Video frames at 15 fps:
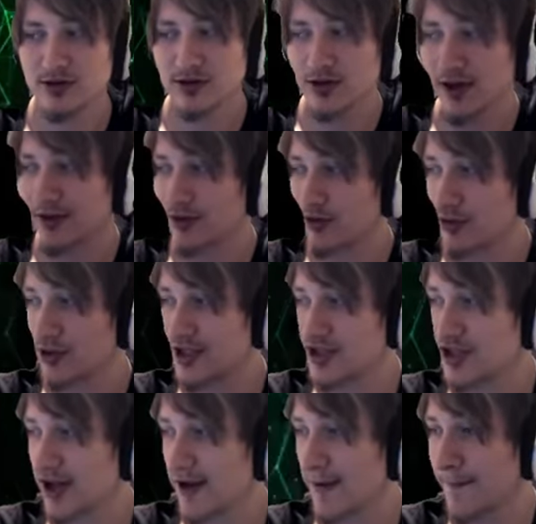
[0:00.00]
So that's three
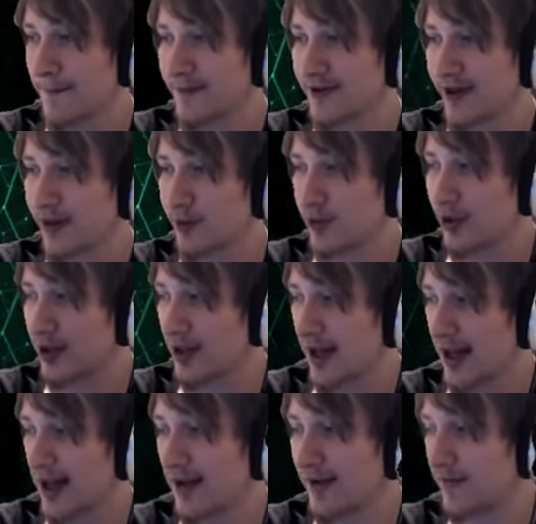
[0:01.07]
gems that we
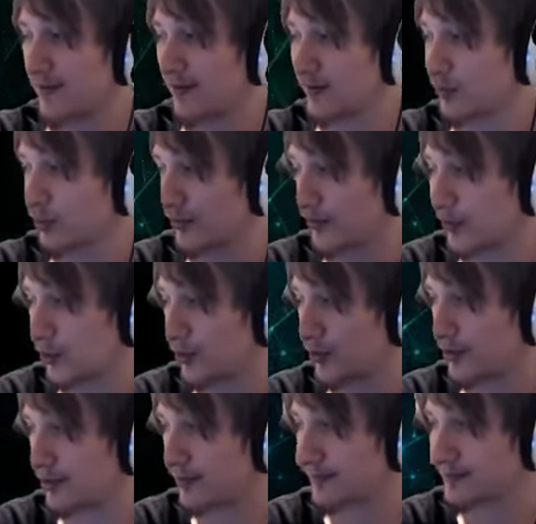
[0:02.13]
have
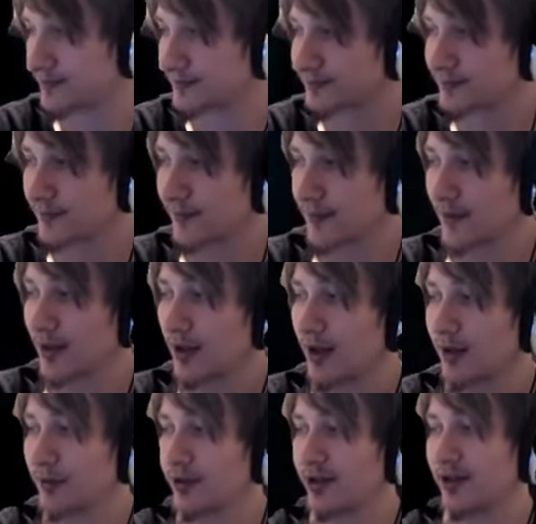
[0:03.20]
reviewed. I
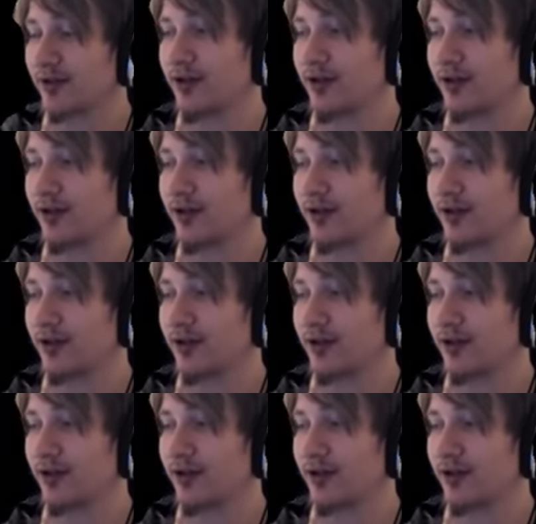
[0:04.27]
really like